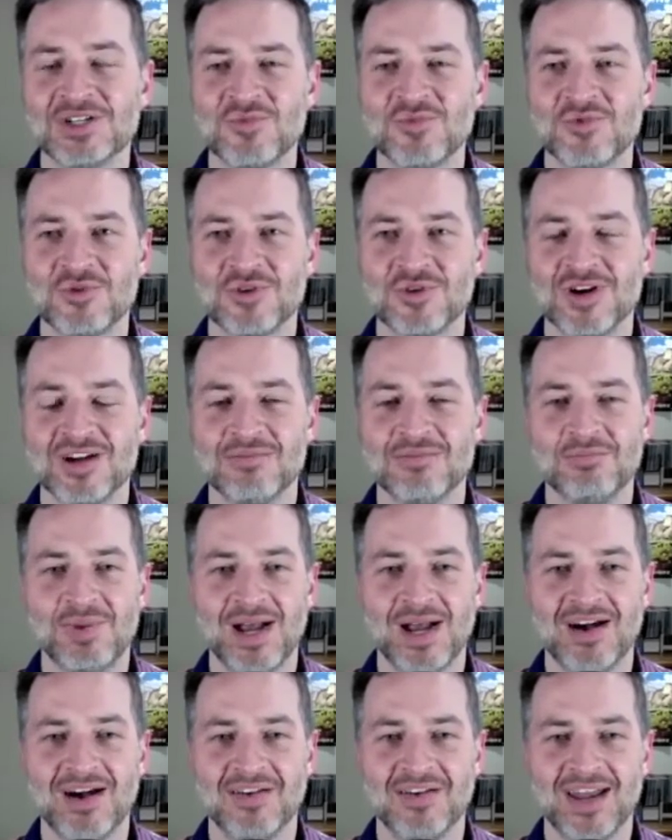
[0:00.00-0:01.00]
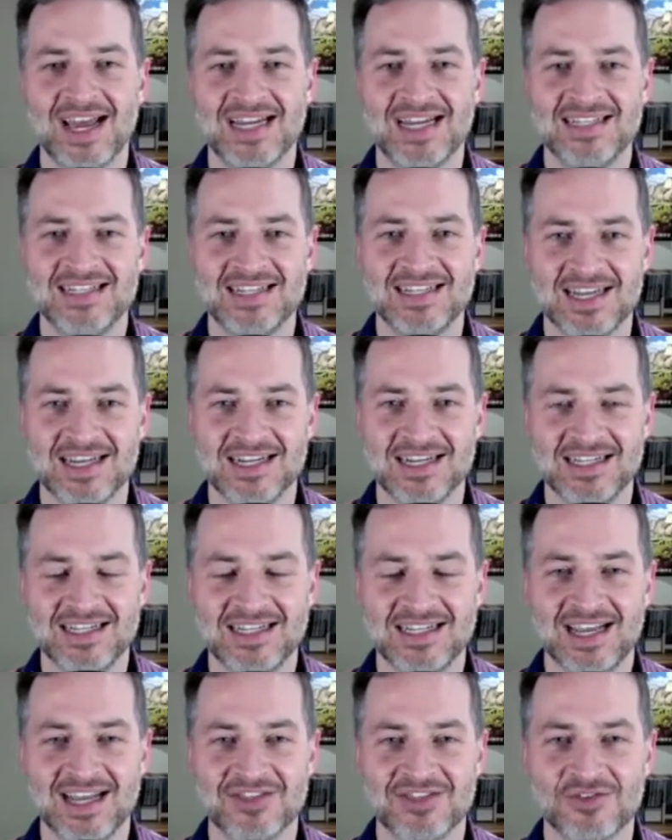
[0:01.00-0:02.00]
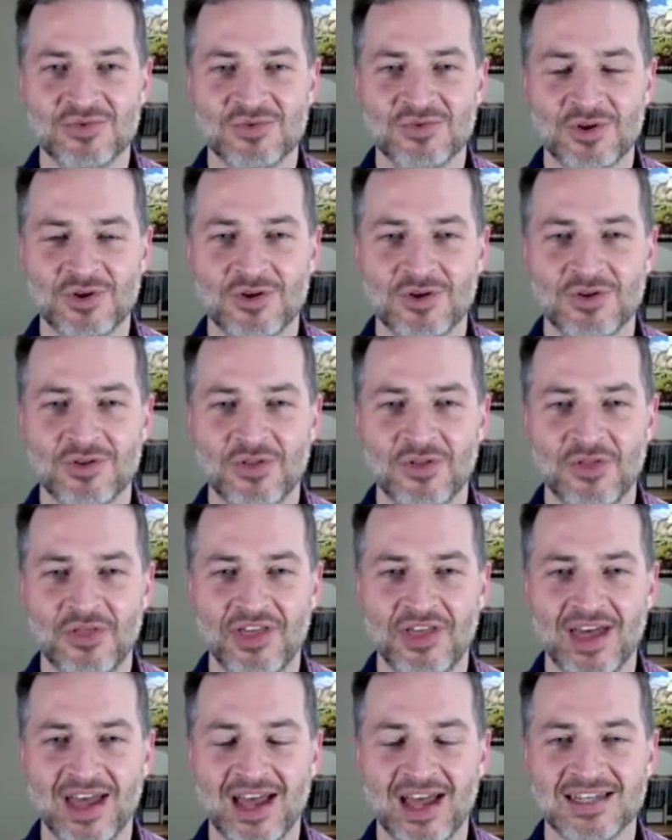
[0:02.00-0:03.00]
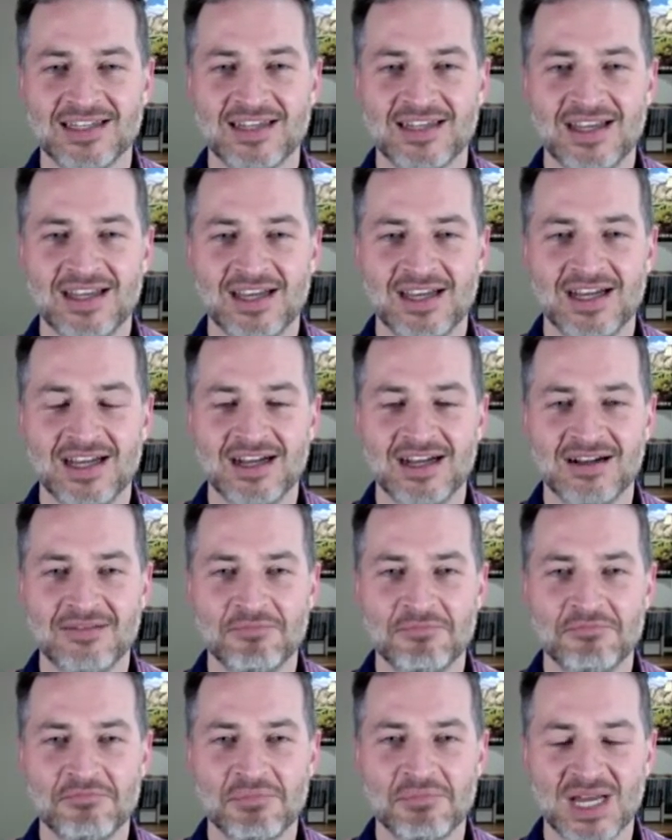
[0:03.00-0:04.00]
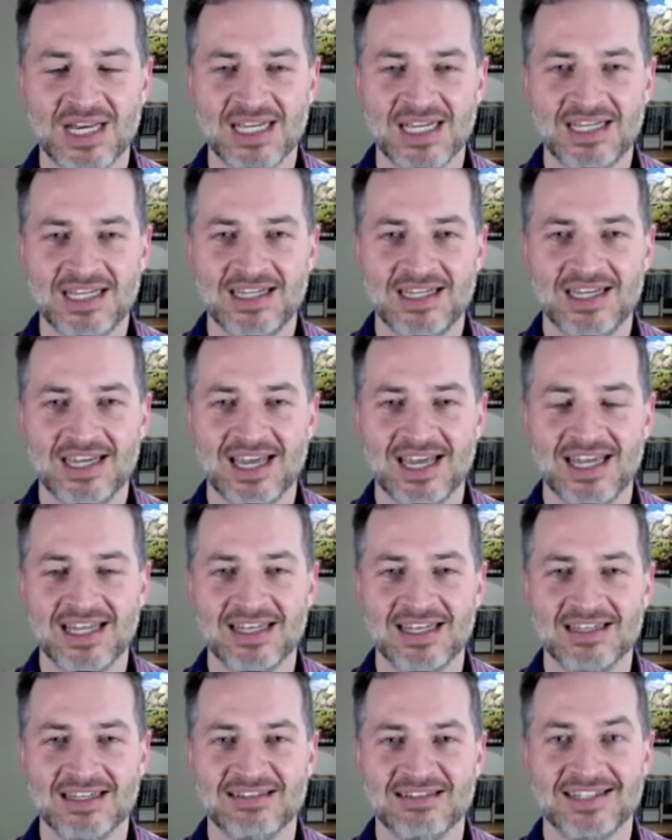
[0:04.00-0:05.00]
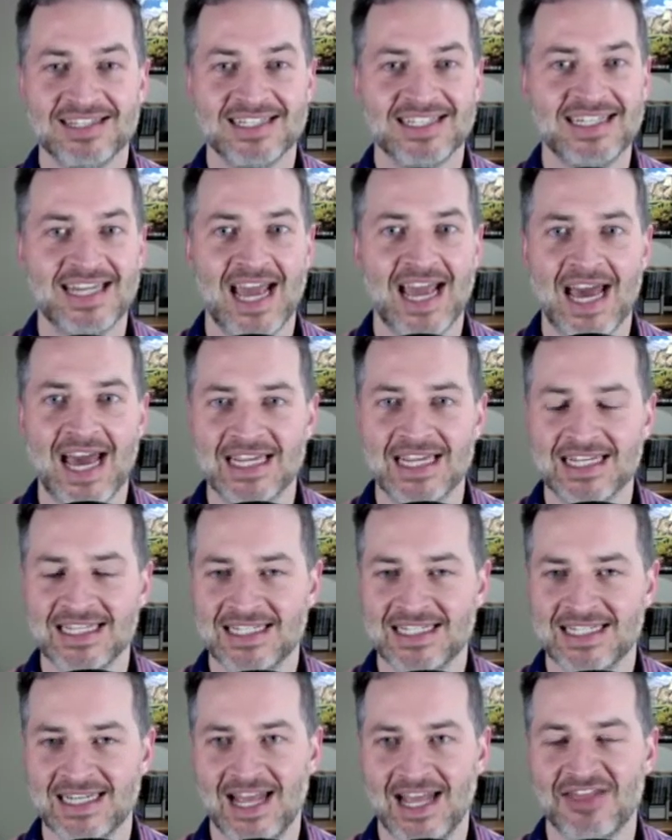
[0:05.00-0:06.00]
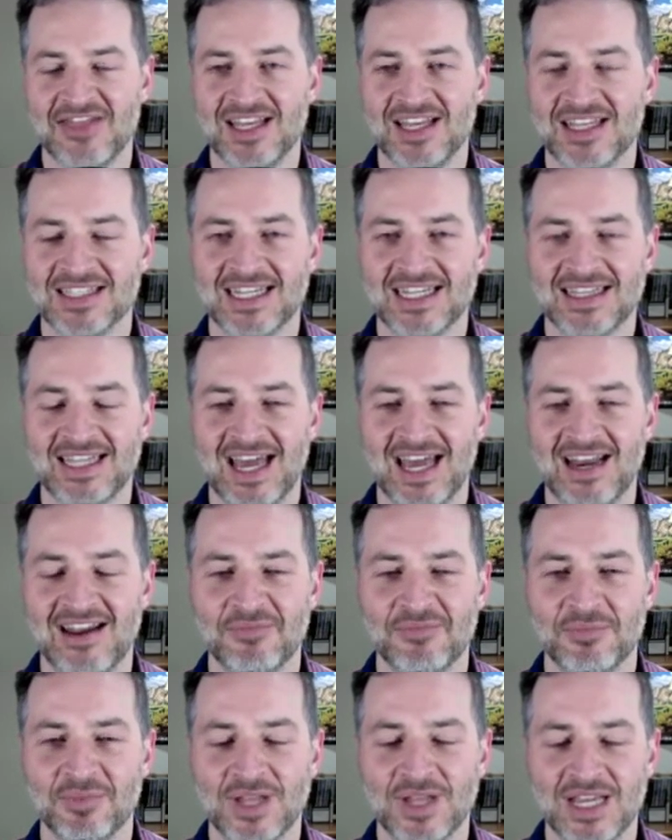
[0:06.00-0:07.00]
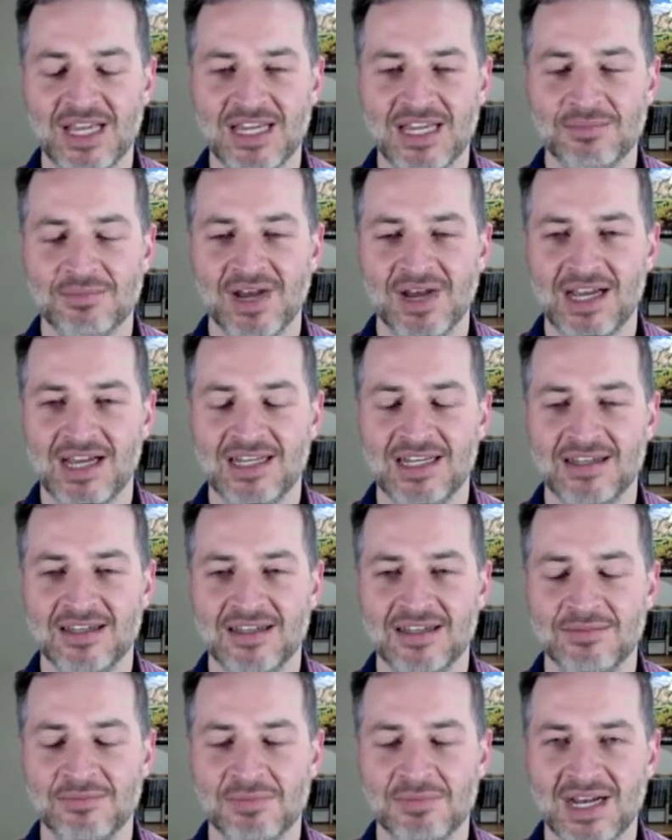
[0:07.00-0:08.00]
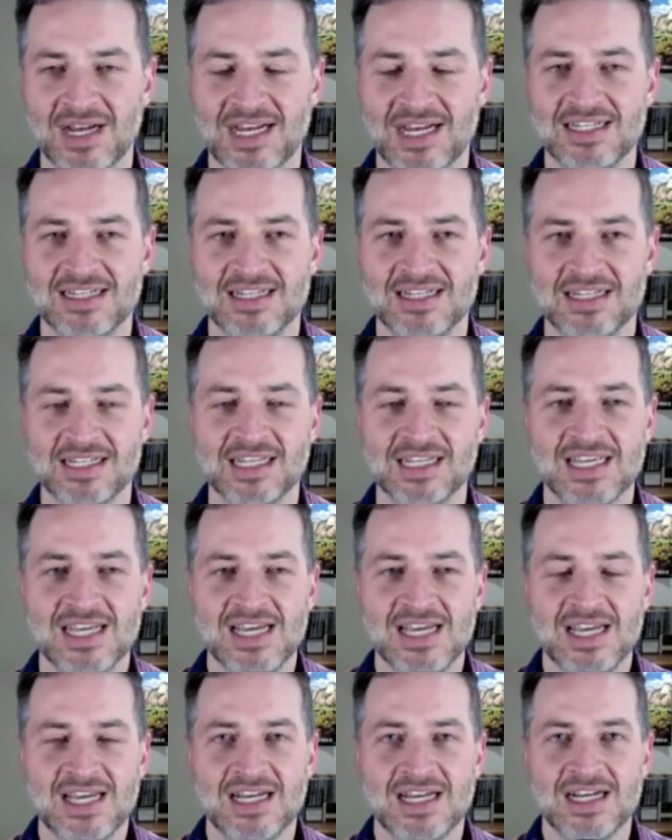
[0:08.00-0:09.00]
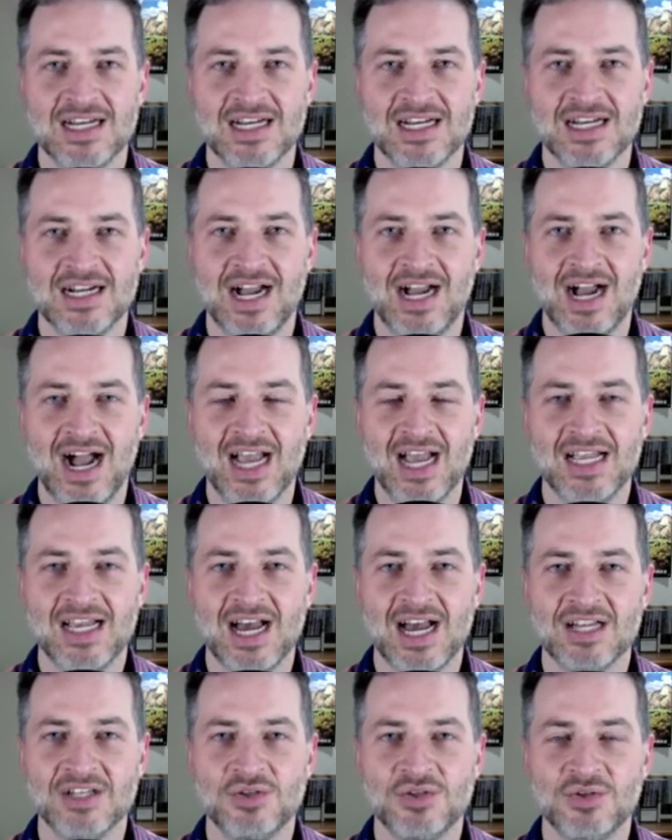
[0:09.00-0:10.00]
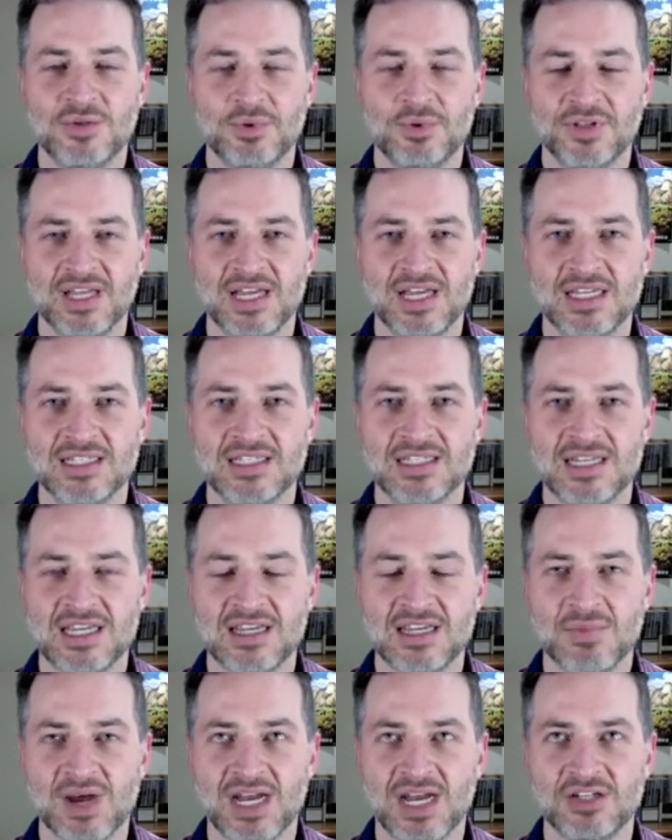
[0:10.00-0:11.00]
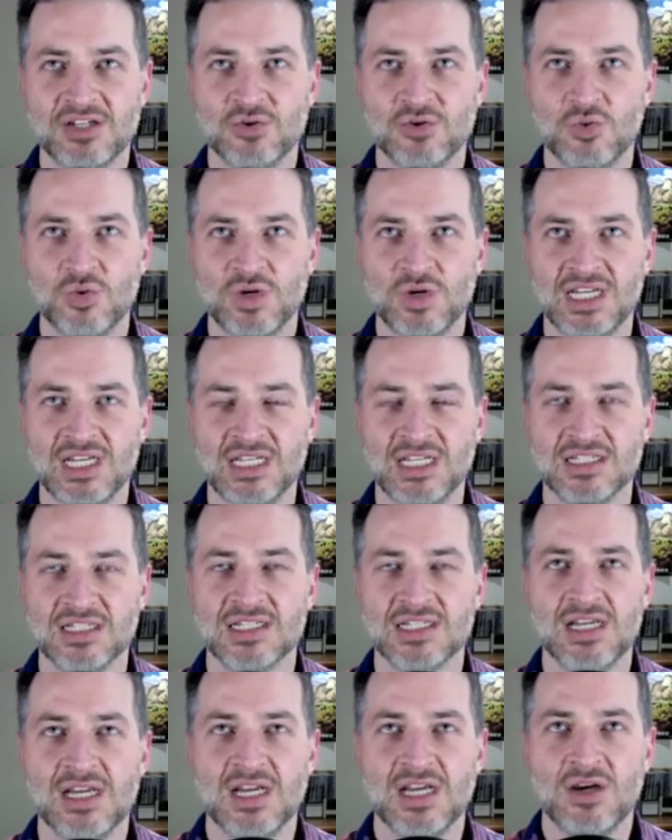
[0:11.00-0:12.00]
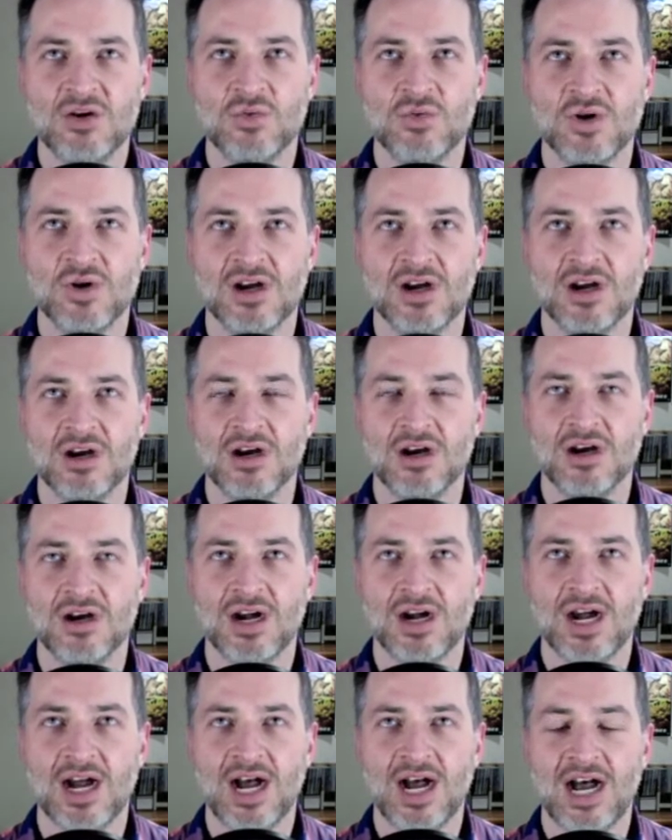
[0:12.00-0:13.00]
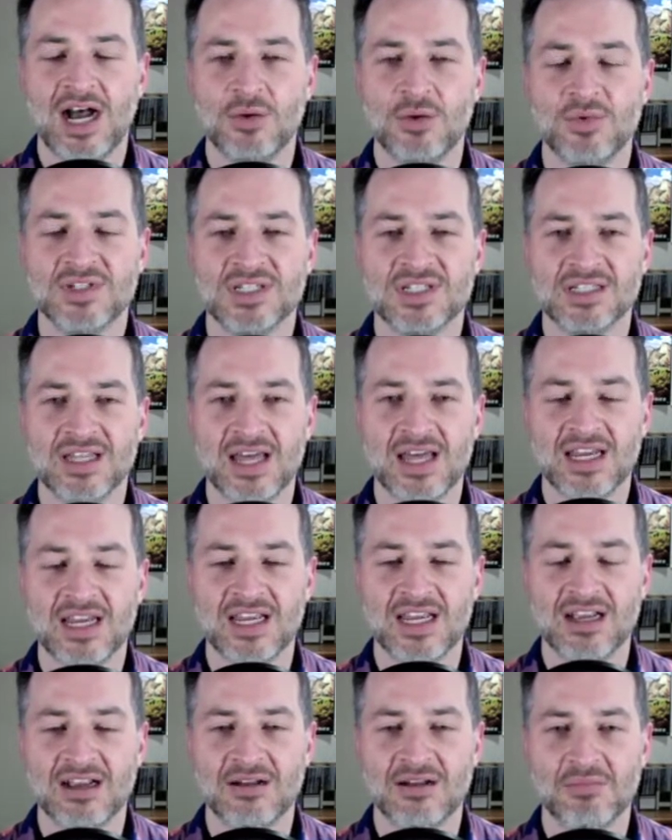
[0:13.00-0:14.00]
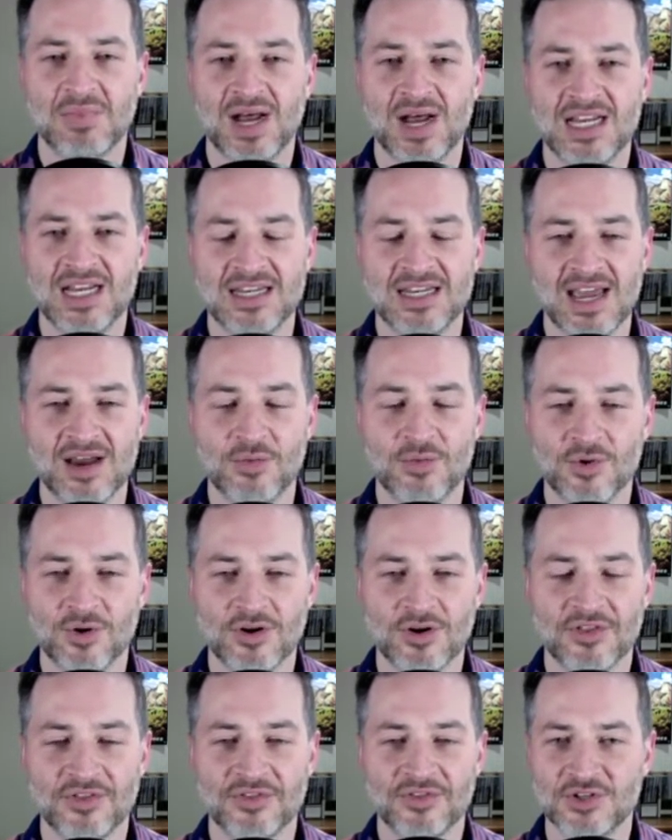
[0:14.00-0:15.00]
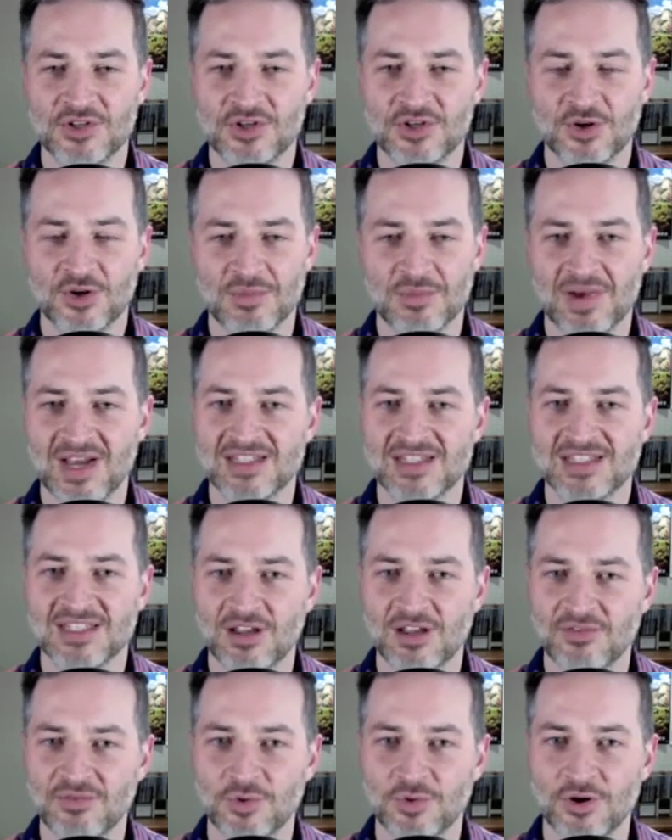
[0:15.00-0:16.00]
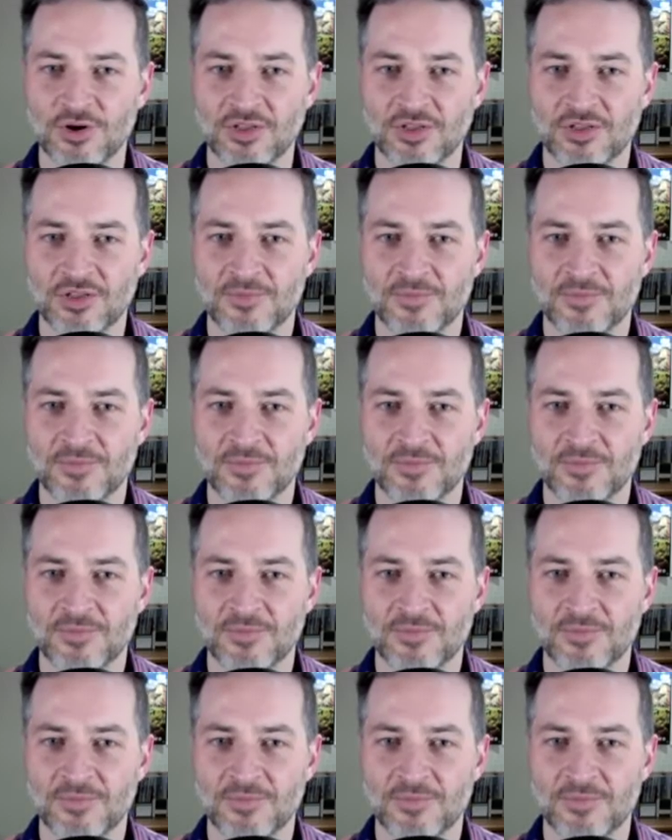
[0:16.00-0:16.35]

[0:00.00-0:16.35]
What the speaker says: more about identity and the role that money and status and things like that have played in my identity. I got to a place in my 20s where I was letting my net worth determine my self-worth.